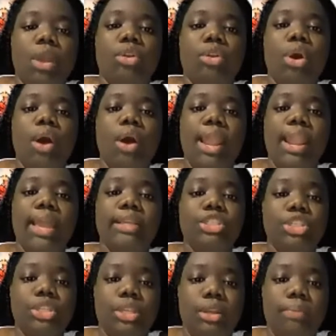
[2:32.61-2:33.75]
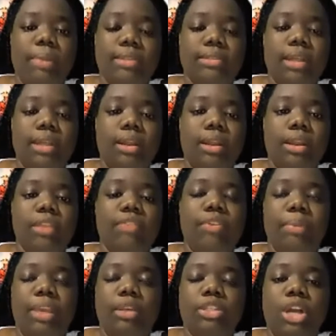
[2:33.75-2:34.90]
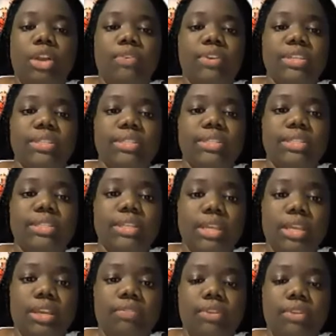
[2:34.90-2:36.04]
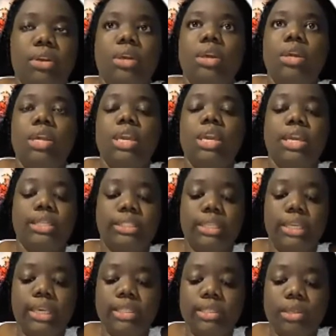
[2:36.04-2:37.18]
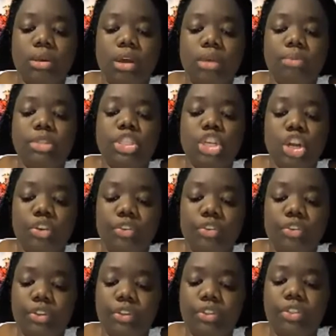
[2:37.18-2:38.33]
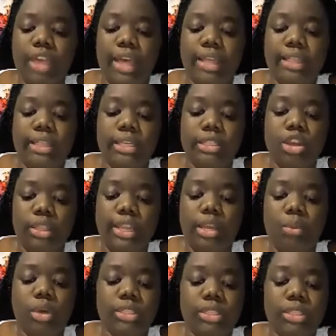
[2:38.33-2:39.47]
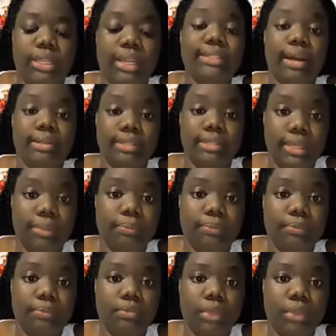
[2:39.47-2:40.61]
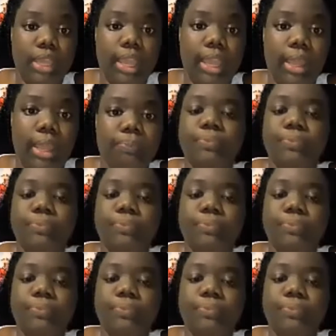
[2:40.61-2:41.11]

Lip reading: Now, allegedly, based on the information received, it is observed that this young lady was in a taxi. Okay?